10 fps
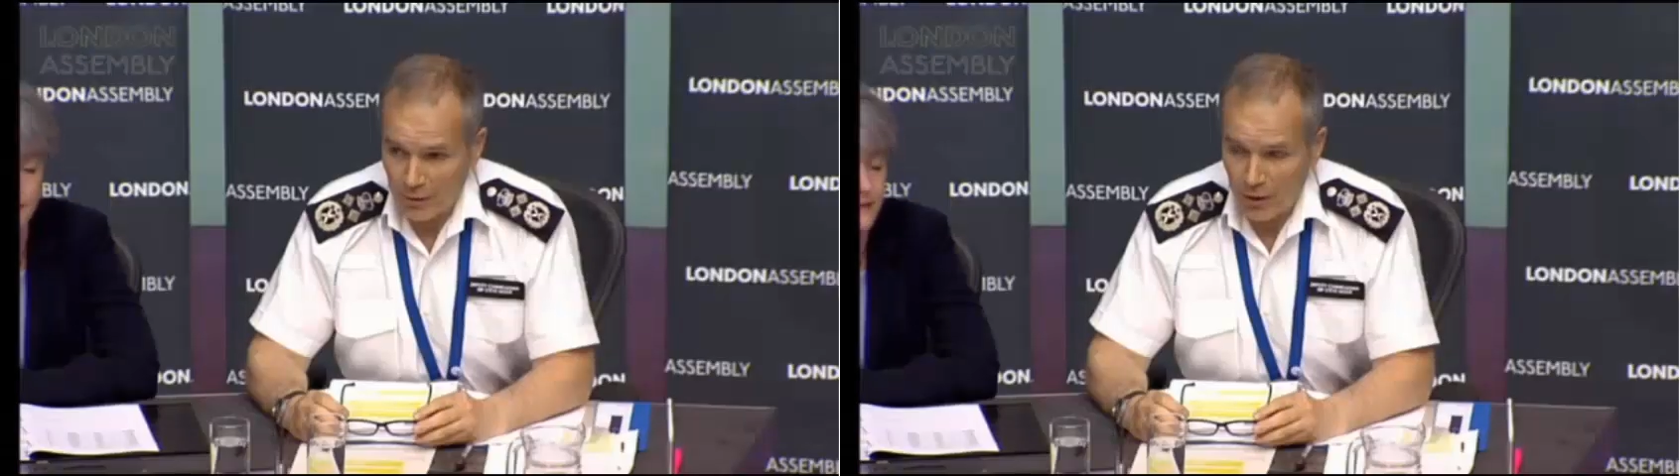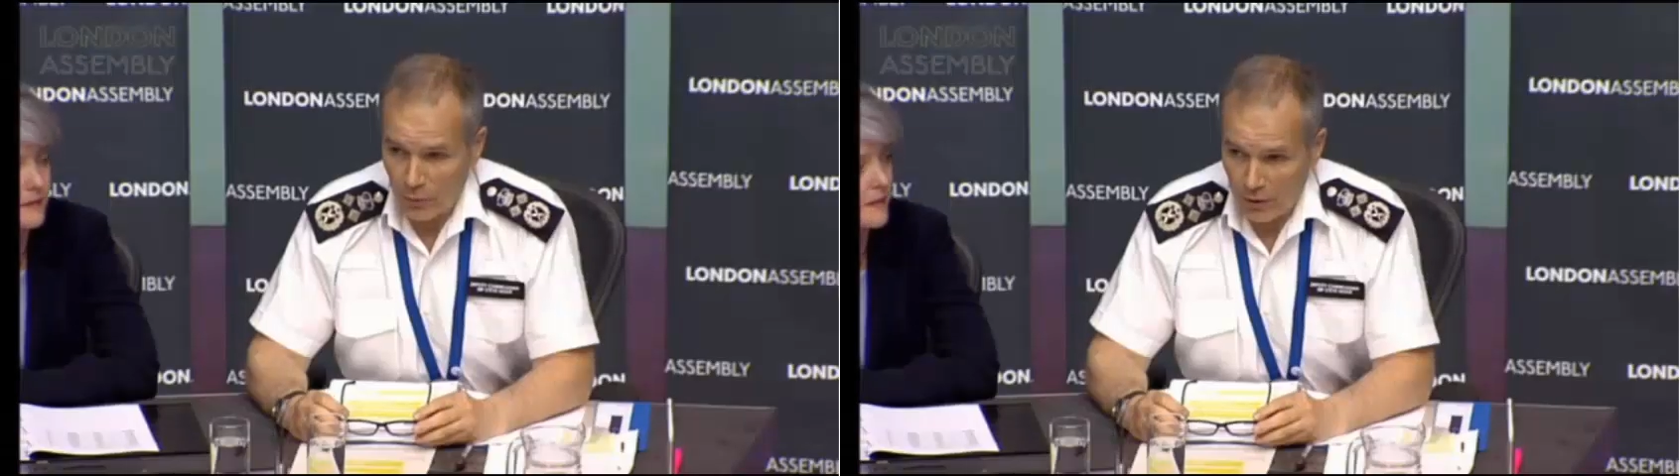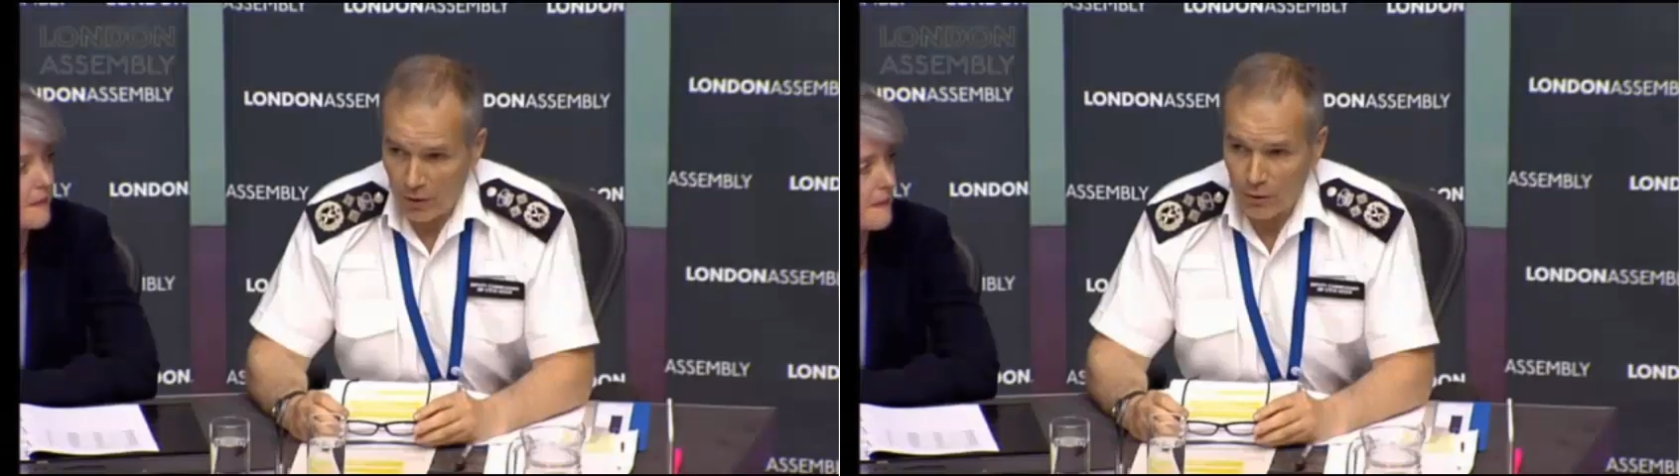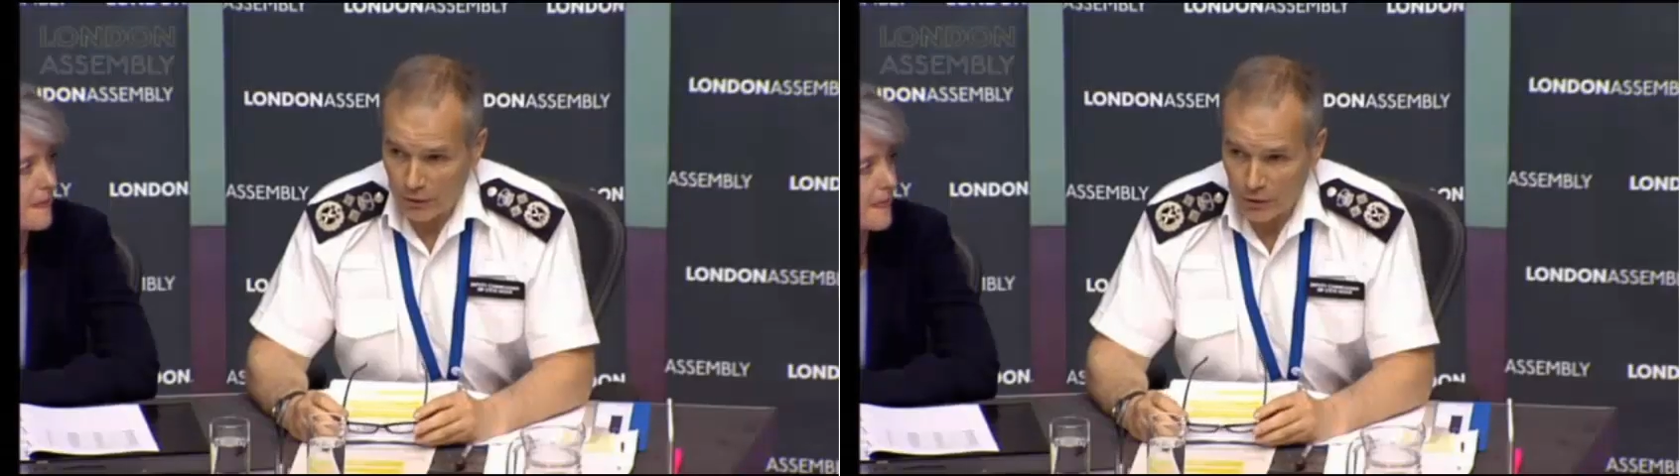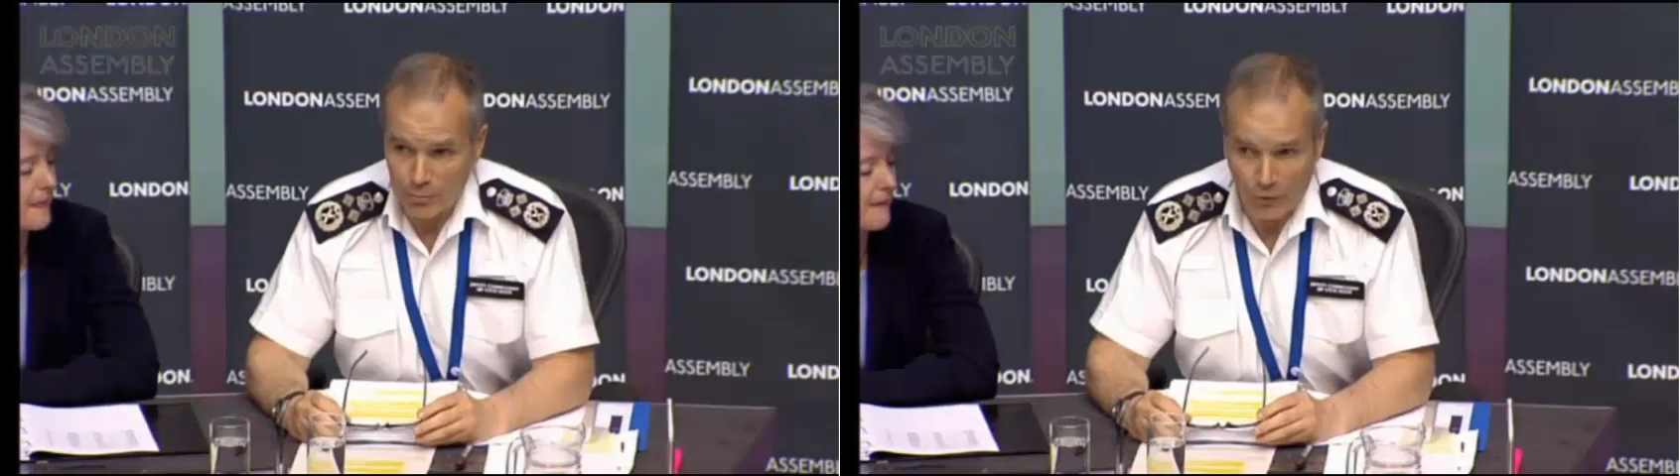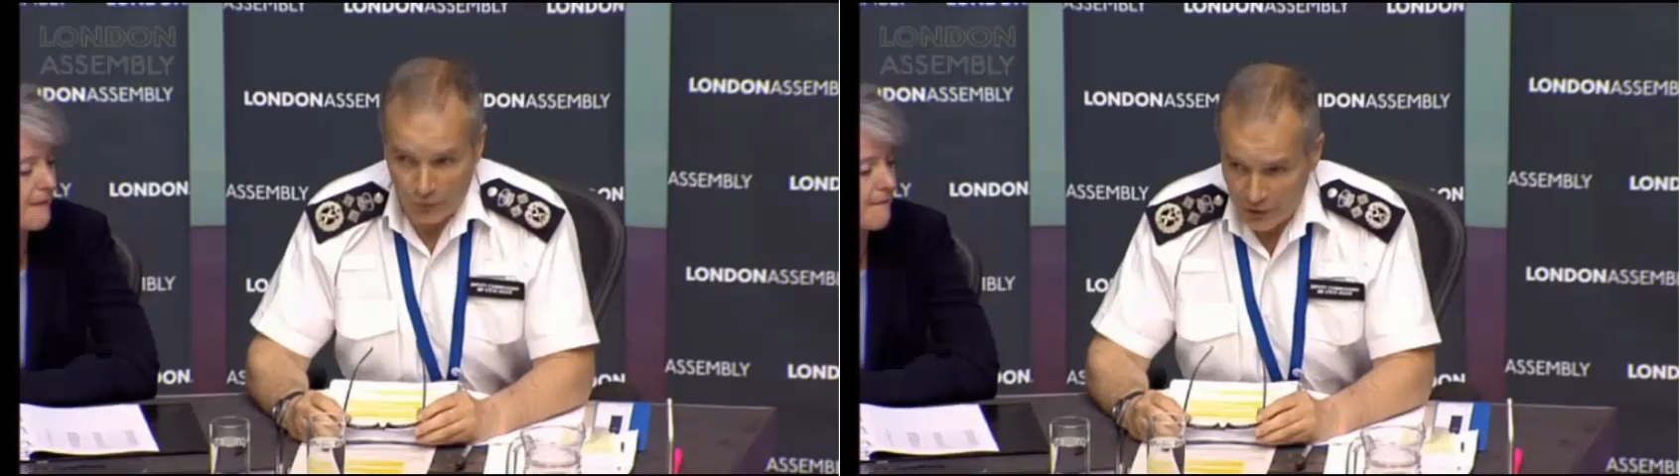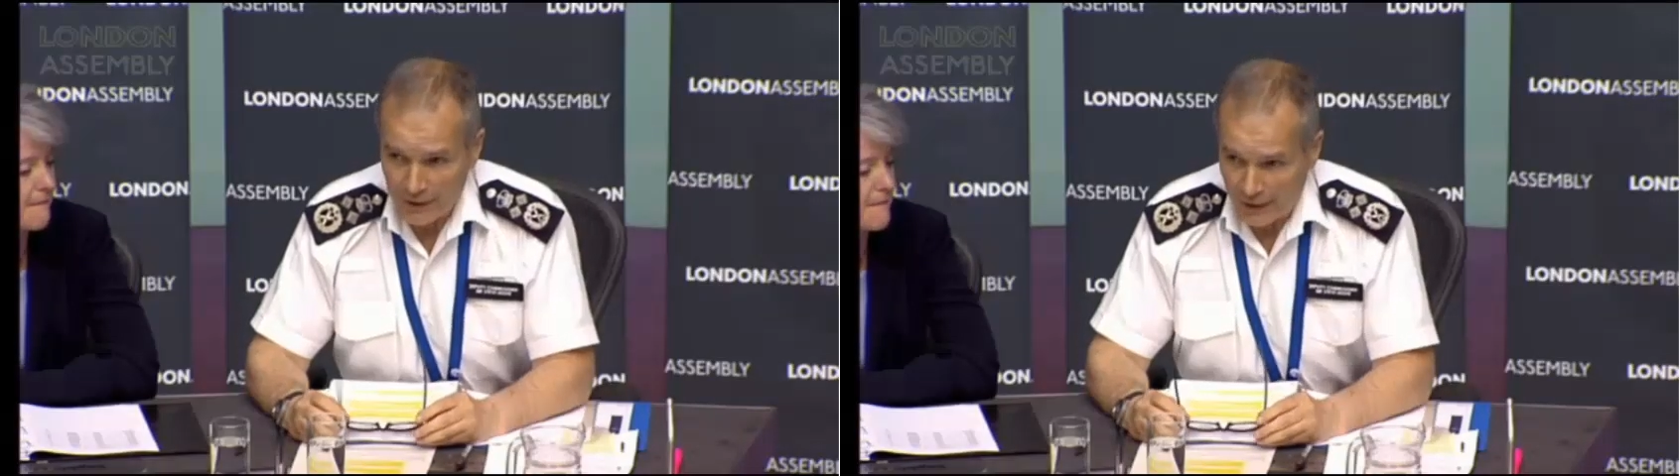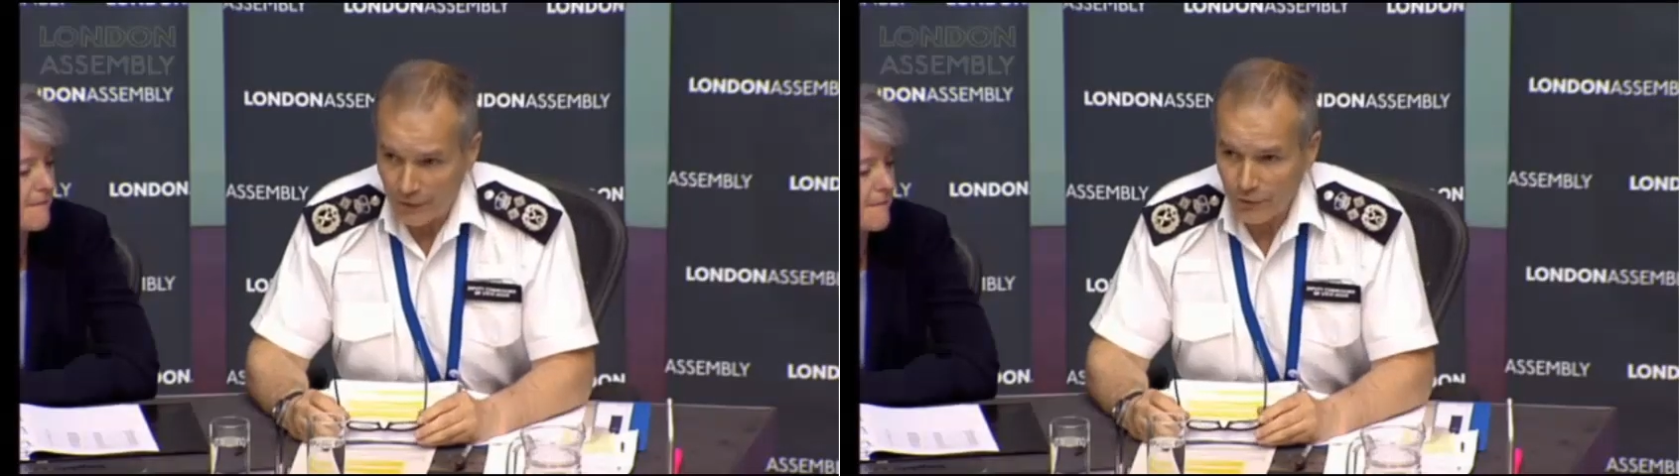about. We are looking to
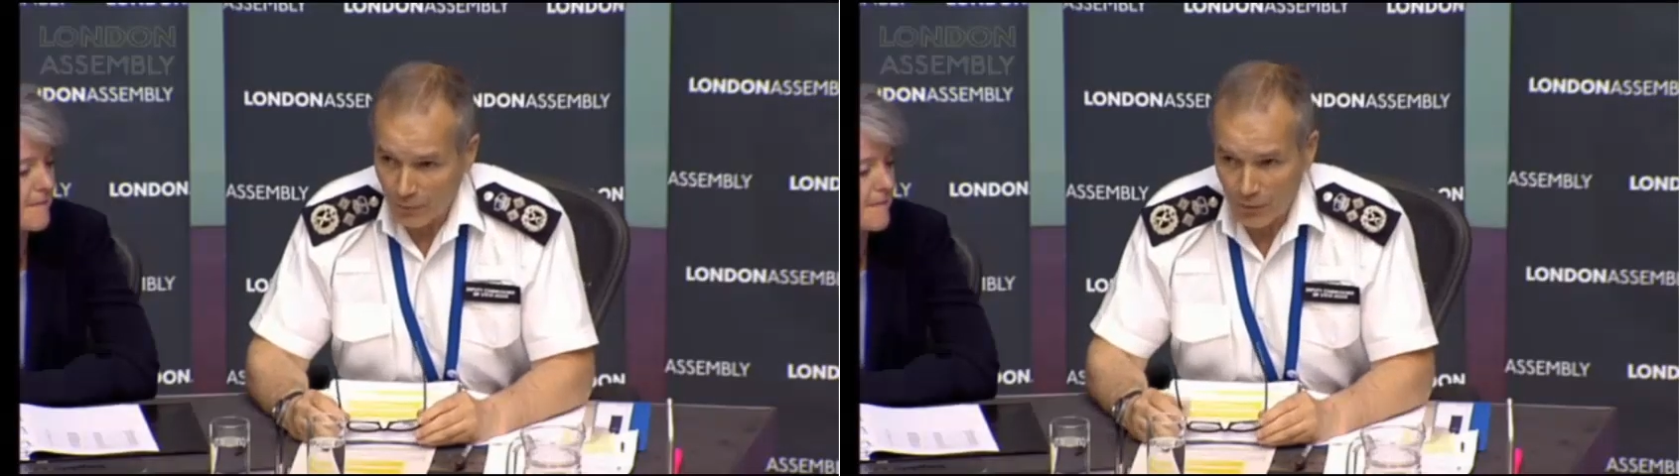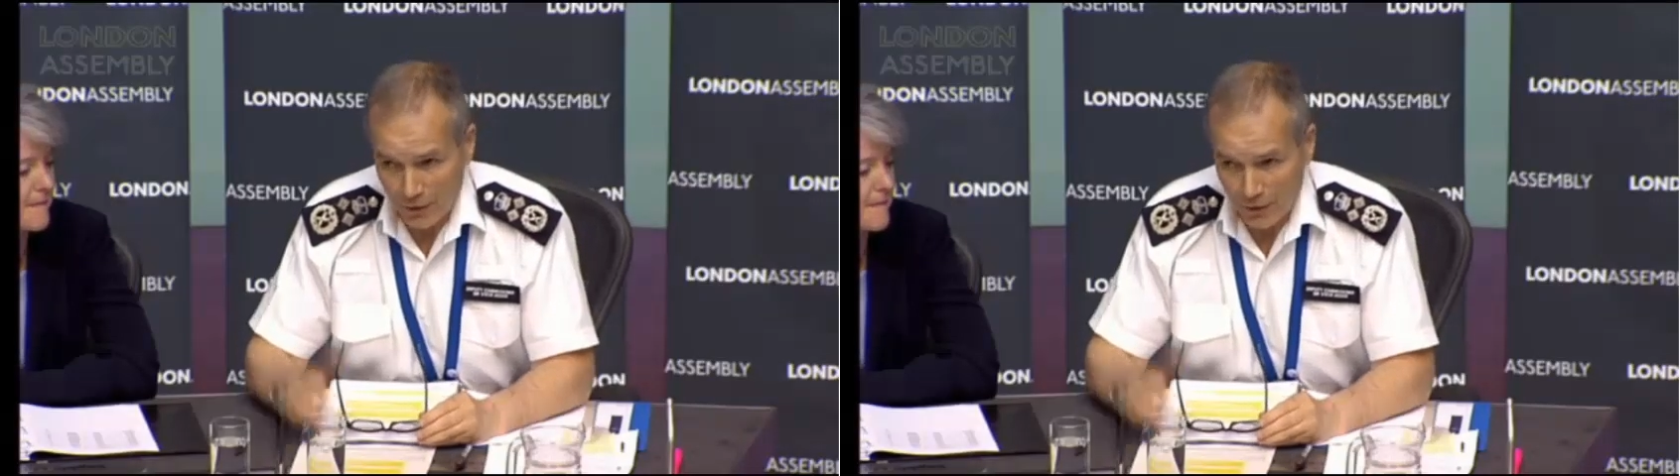proceed against them.